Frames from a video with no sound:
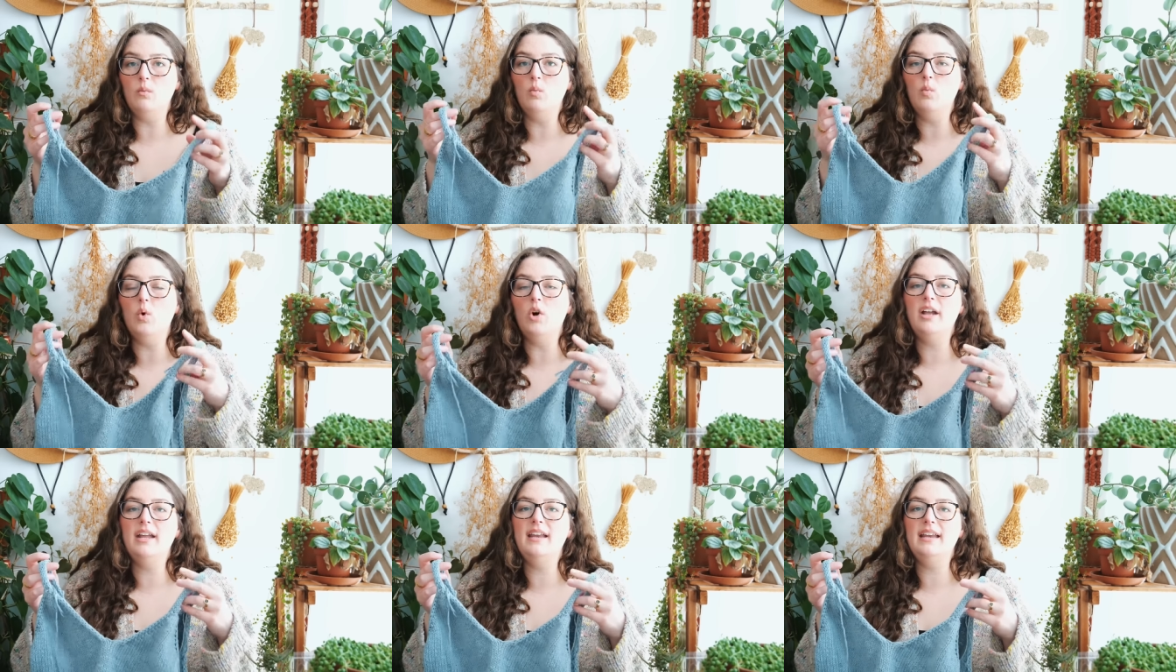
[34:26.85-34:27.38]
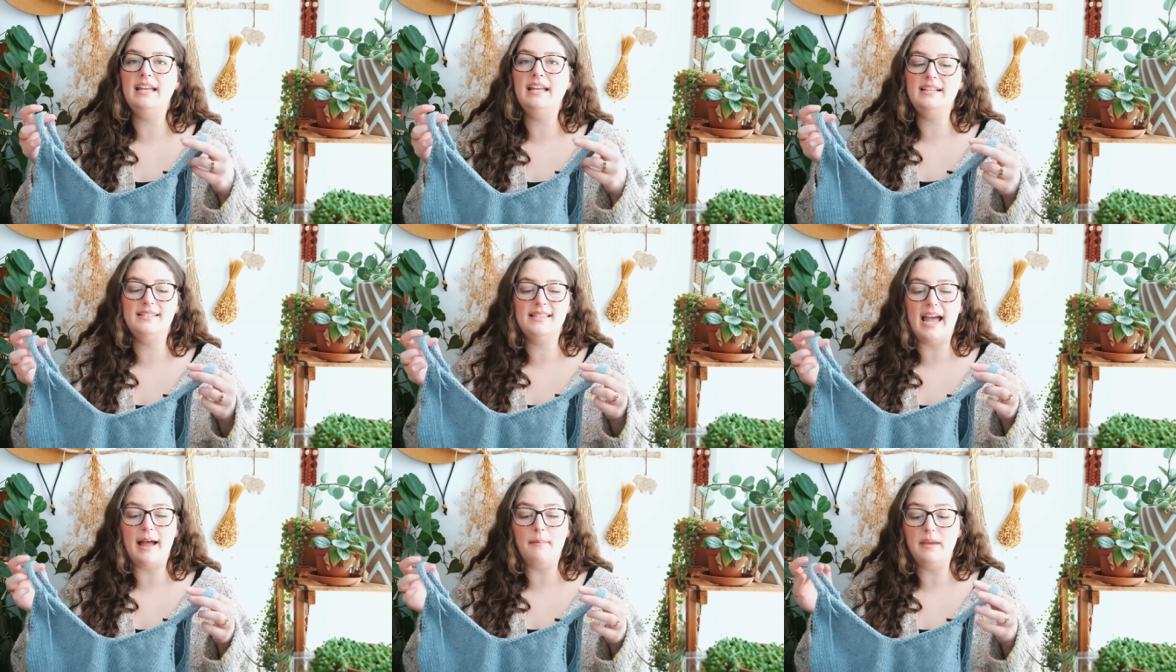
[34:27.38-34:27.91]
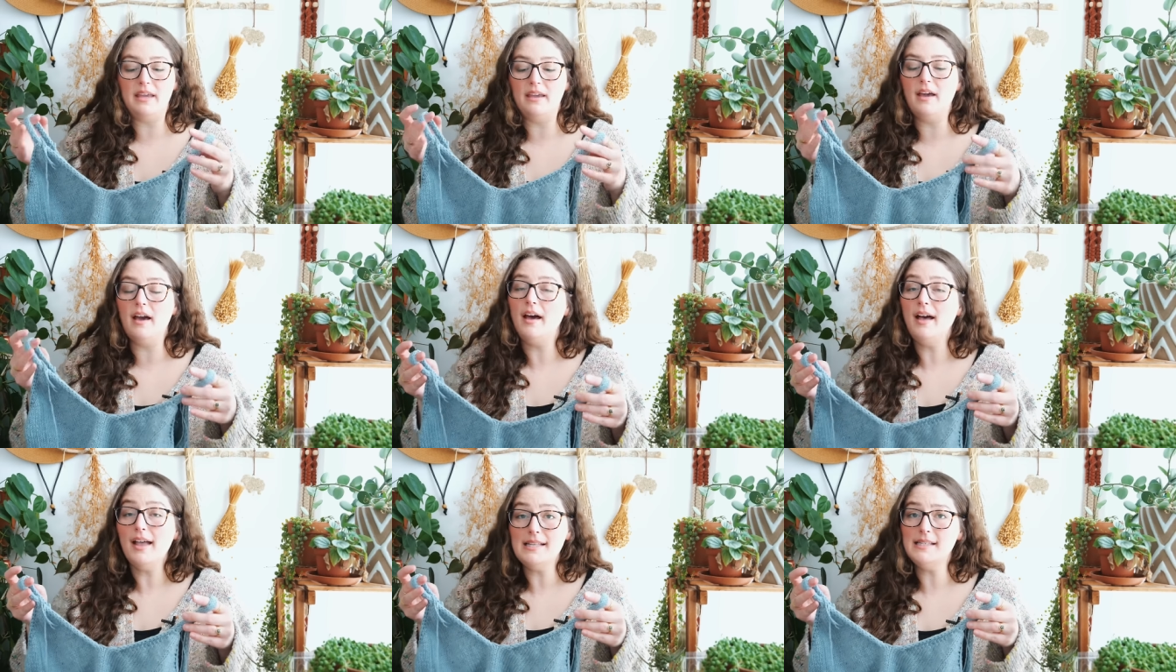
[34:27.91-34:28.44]
One is that
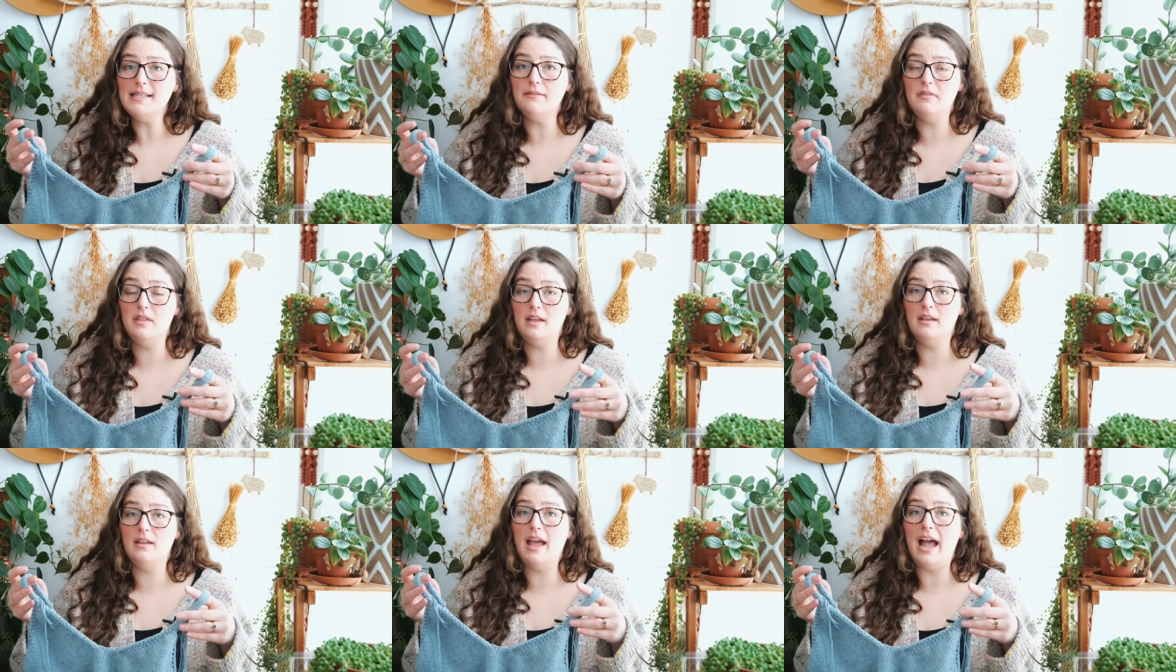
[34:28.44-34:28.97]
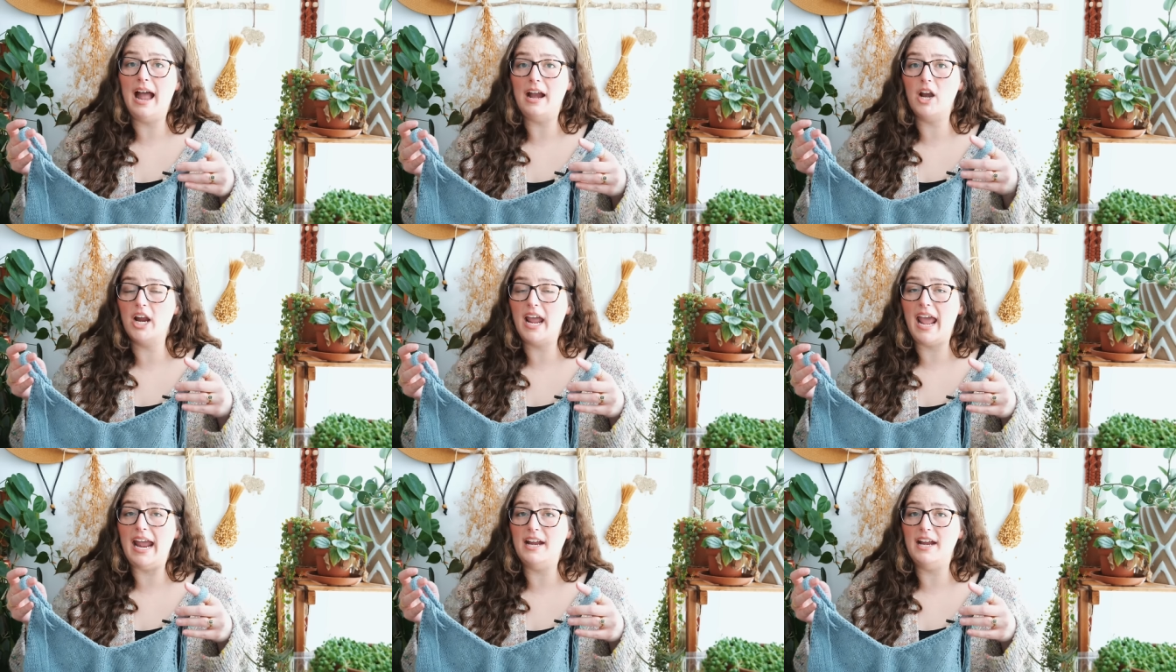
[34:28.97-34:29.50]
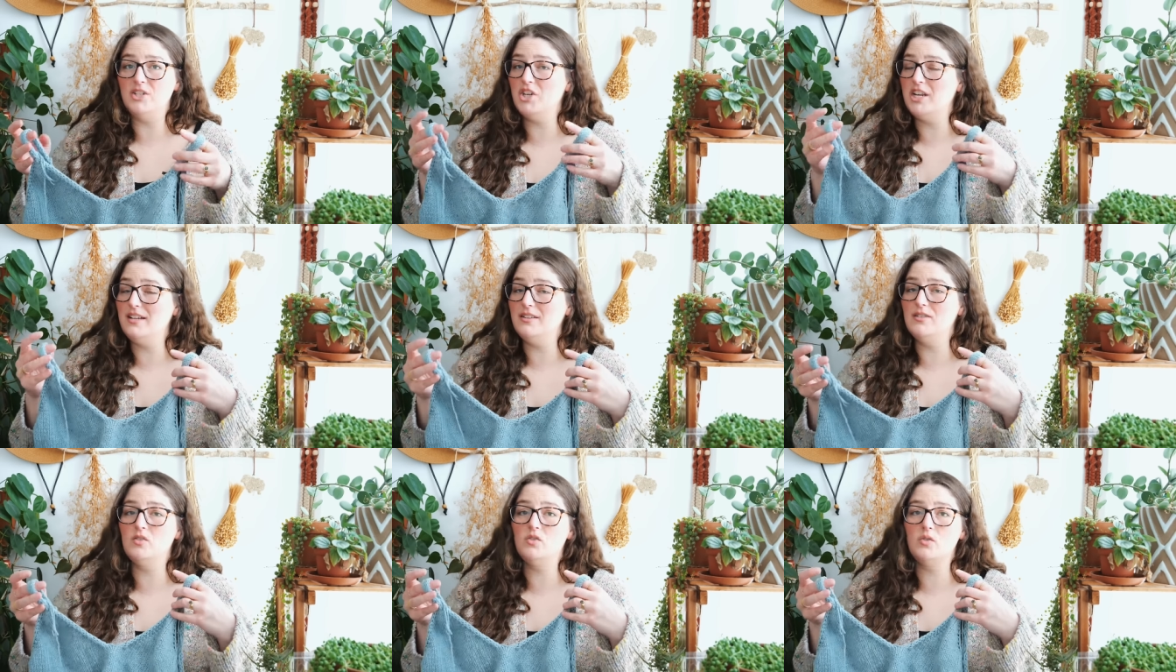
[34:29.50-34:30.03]
because of the higher gauge,
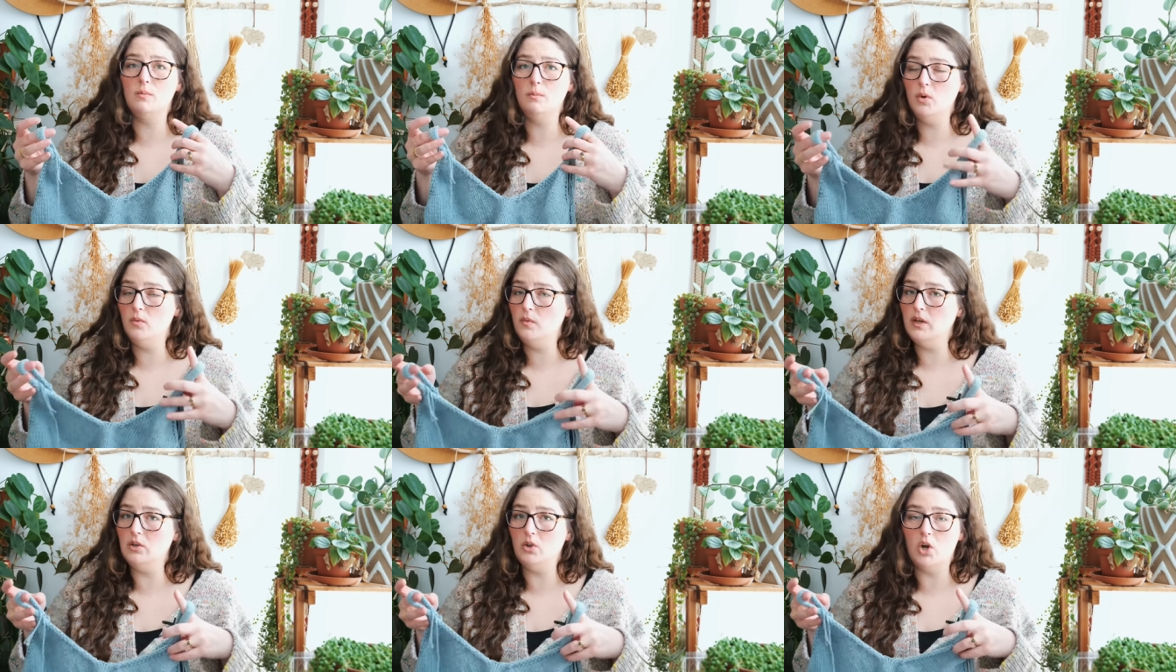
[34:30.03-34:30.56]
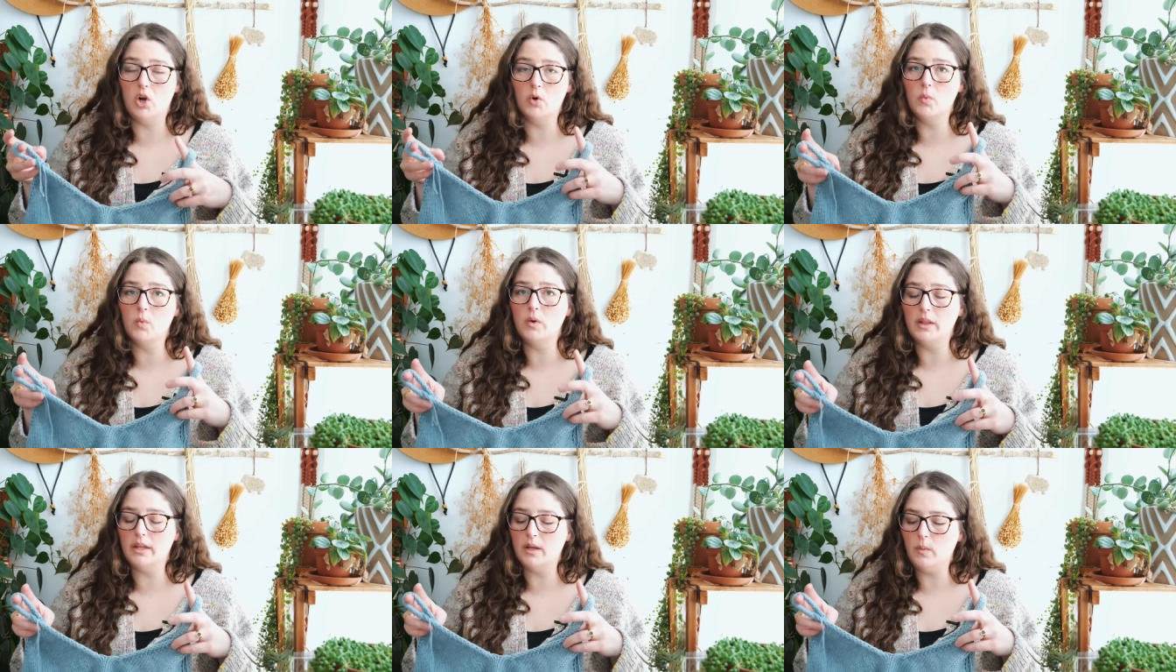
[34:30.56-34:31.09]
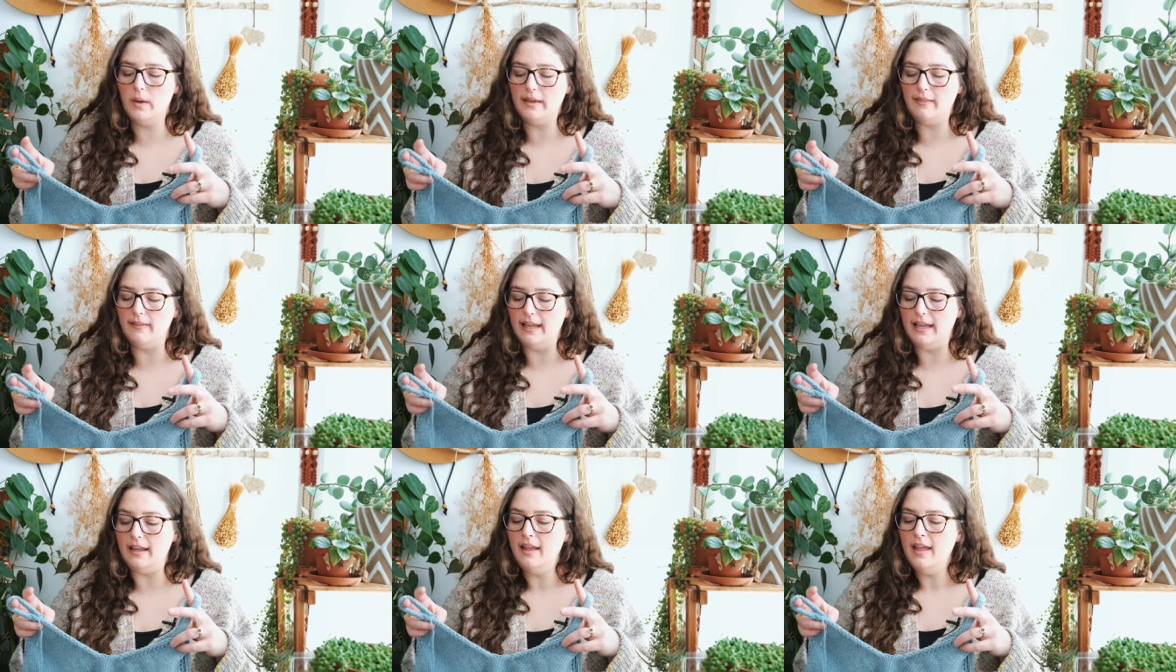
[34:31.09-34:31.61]
it's moving along really
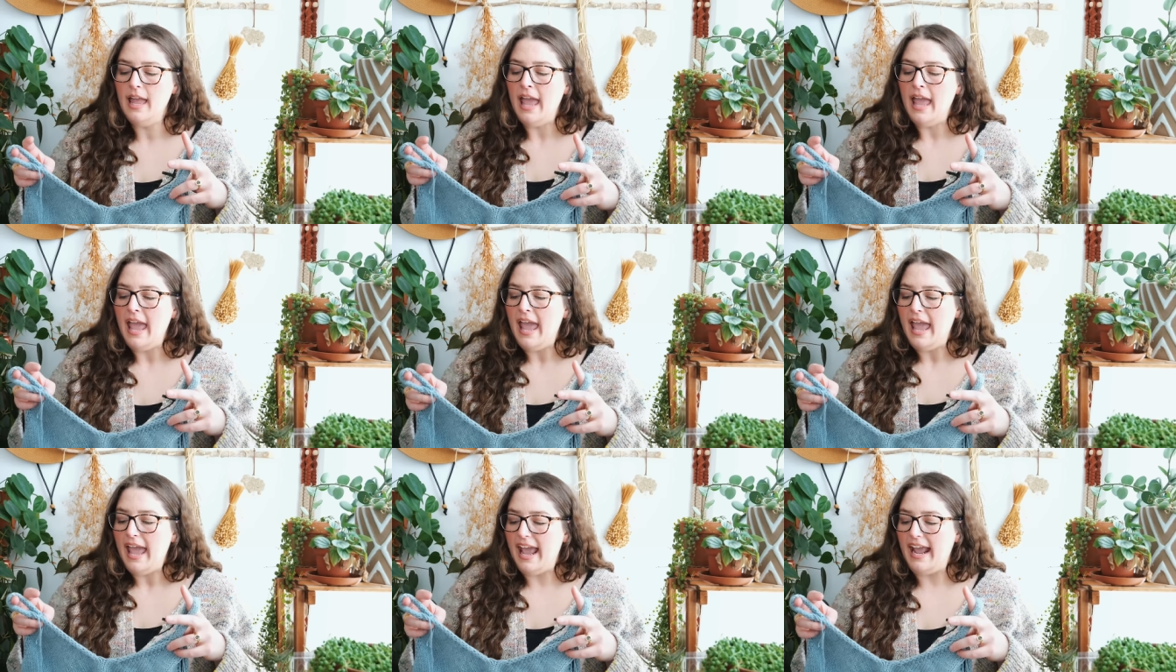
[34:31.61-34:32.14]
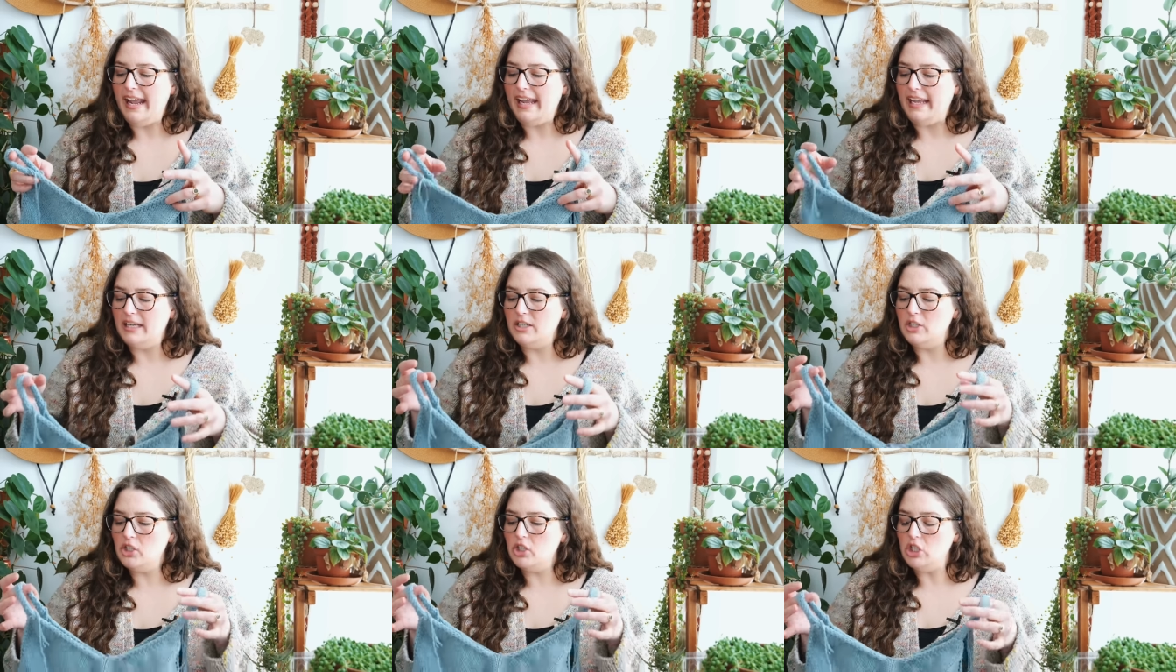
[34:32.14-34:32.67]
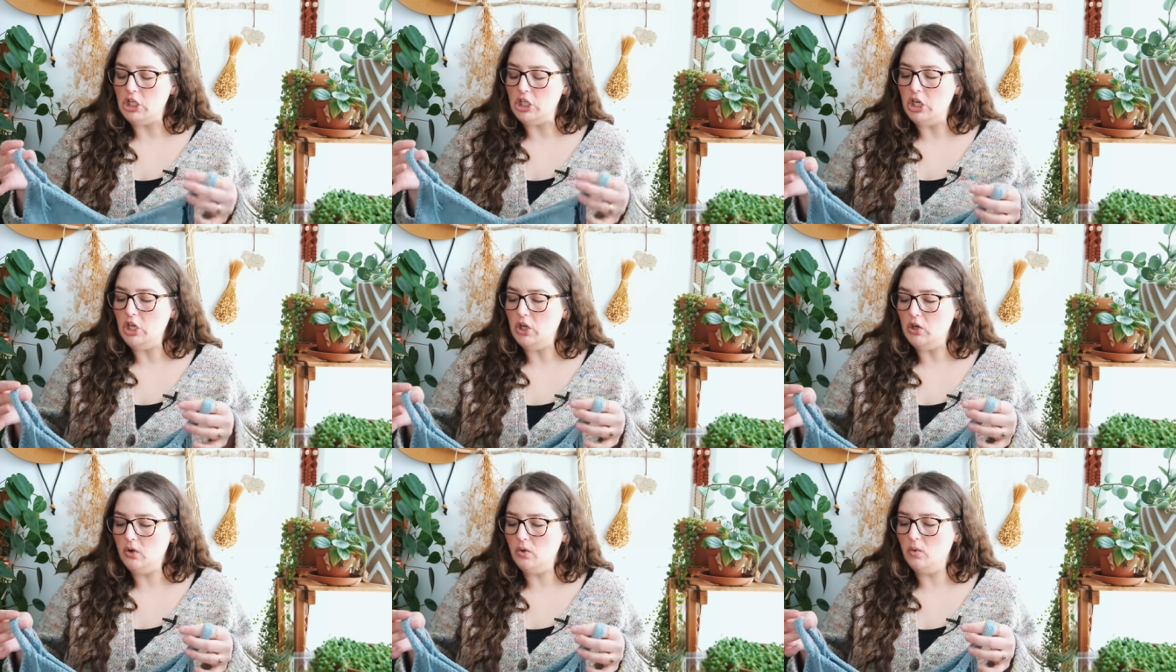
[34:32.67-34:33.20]
quickly. And
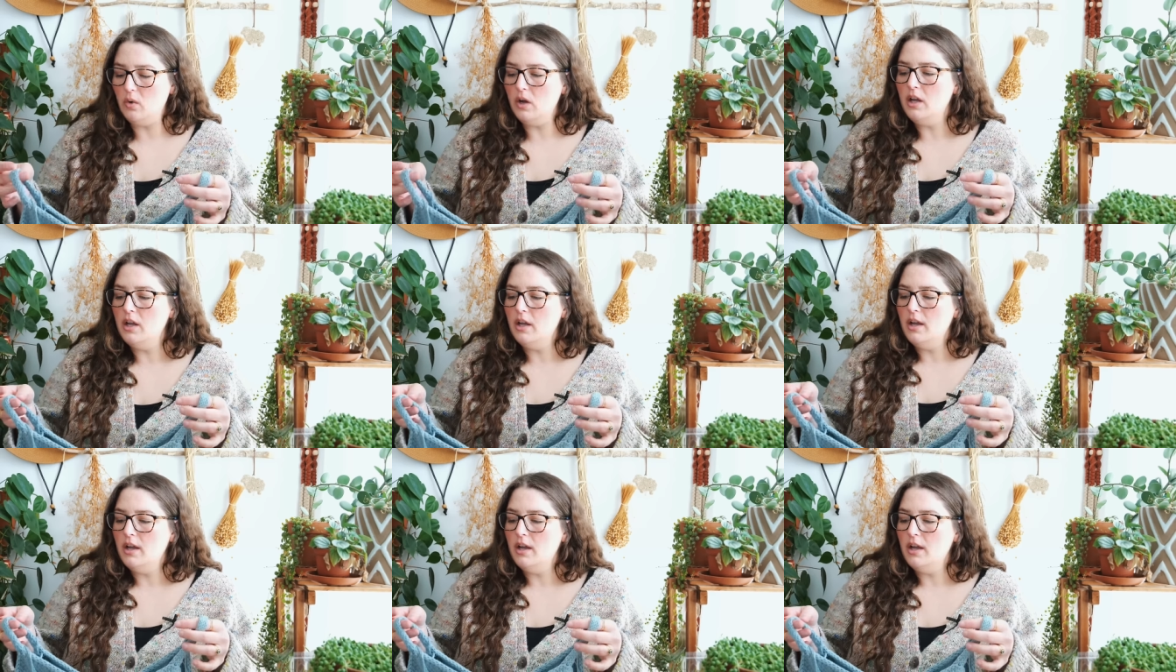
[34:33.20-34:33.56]
two,